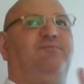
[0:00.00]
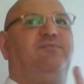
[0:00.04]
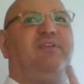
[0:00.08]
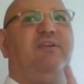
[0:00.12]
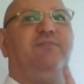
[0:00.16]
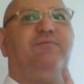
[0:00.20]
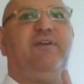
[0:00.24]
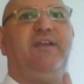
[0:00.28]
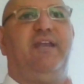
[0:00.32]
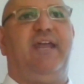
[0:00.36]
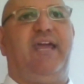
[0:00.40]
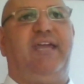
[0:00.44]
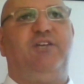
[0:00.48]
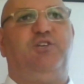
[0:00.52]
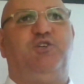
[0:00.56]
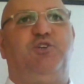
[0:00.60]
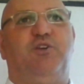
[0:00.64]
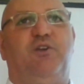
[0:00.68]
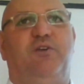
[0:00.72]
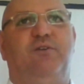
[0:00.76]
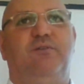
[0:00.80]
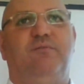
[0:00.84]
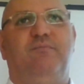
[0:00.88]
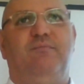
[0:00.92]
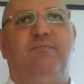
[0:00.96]
of
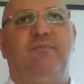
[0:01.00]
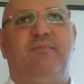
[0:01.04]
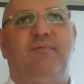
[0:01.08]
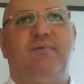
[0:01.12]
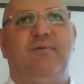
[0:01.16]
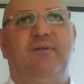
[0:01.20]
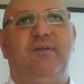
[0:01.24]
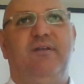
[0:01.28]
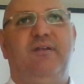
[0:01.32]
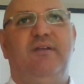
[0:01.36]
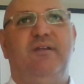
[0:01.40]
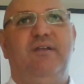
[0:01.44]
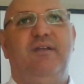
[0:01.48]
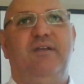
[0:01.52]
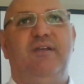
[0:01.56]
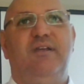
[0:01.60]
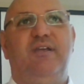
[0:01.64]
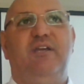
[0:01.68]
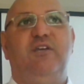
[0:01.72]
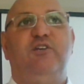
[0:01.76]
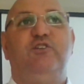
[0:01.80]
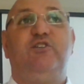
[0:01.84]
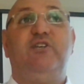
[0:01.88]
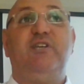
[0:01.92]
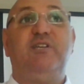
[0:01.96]
divination
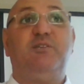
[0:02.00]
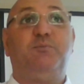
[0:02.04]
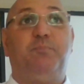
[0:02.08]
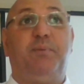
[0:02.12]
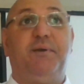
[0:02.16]
She's